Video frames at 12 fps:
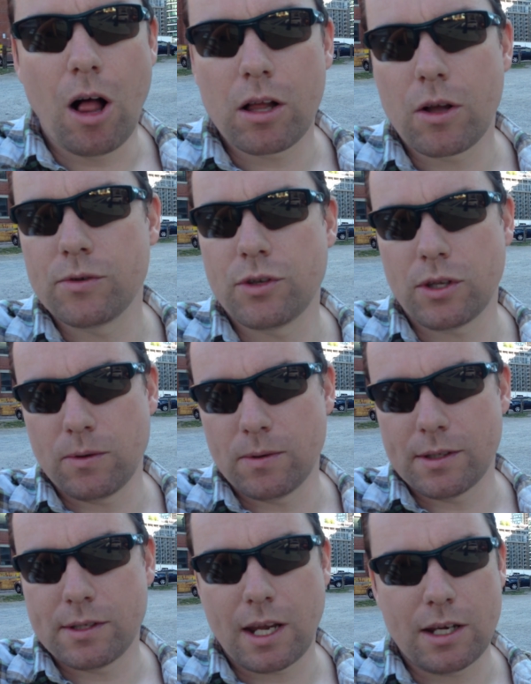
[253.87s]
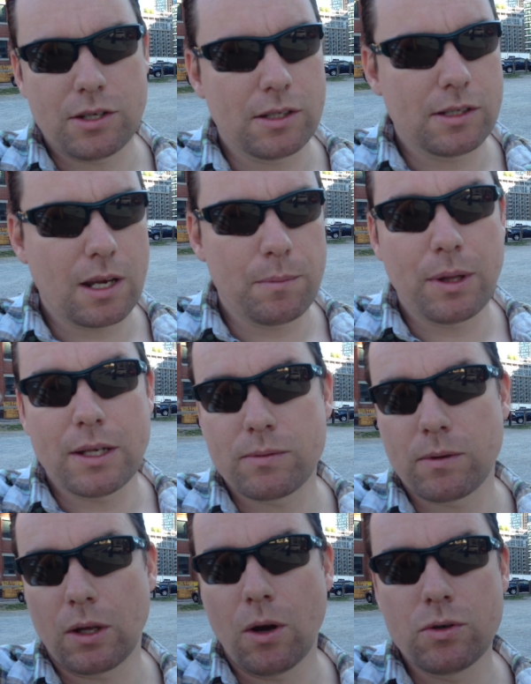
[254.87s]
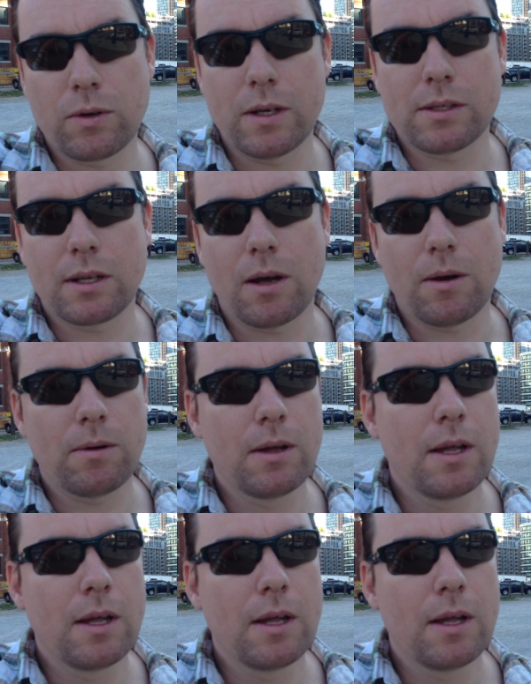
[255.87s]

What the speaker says: all go to Union Station, same place where the GO trains go.